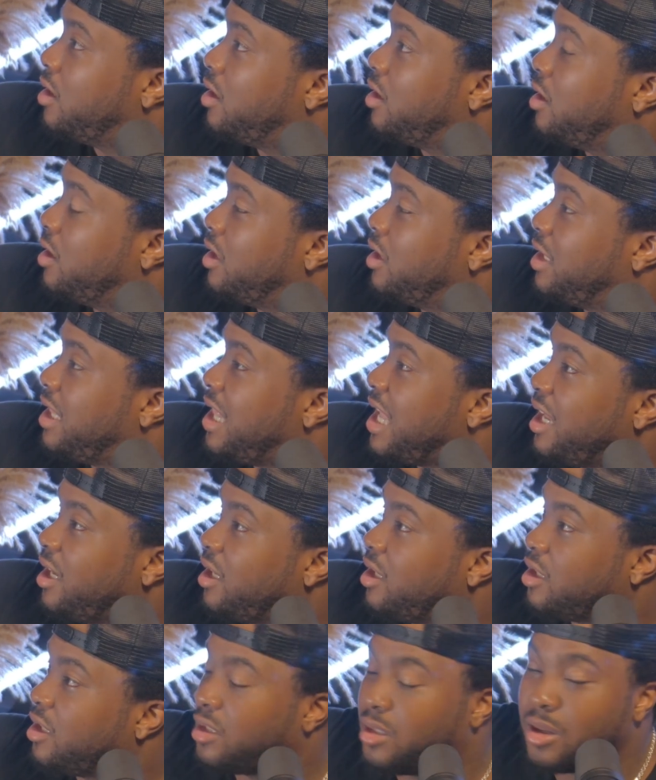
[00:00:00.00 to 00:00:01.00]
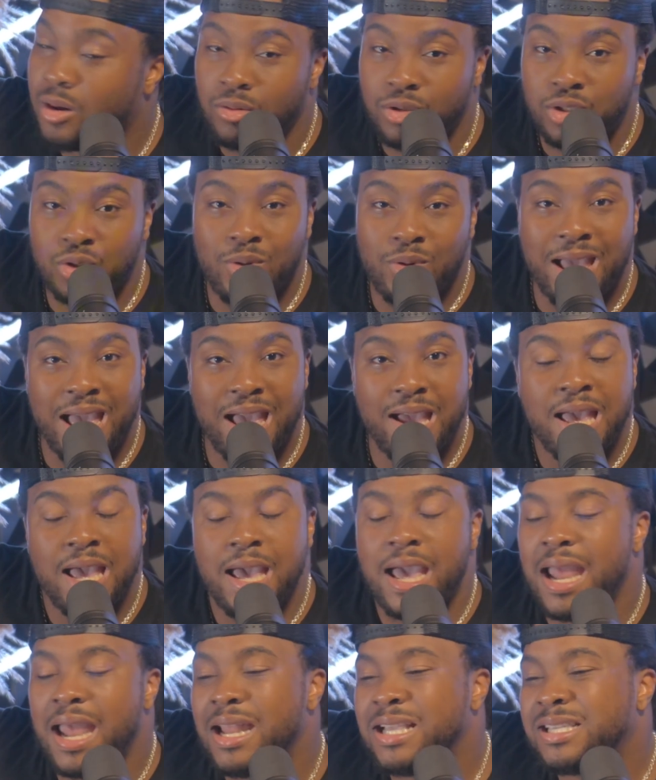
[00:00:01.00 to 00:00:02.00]
Like, don't you have,
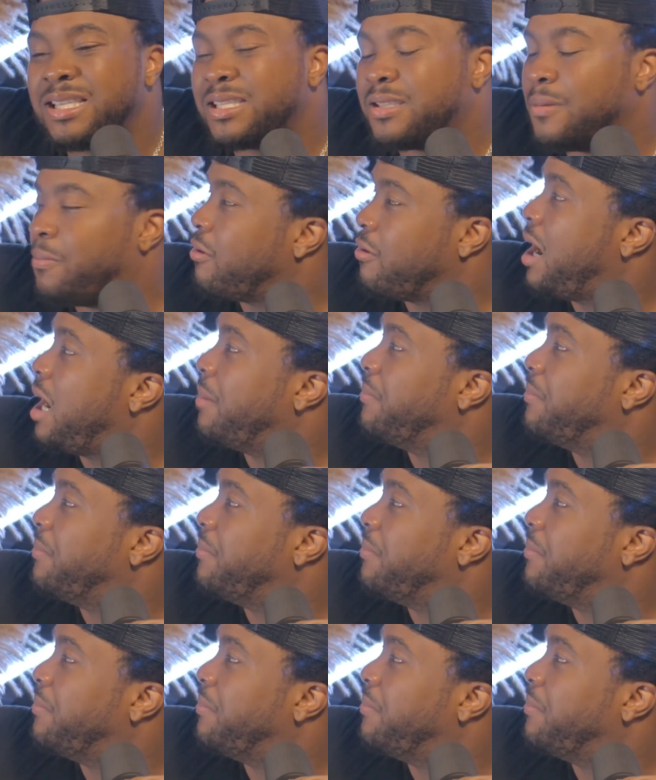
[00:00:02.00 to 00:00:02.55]
and this is a problem that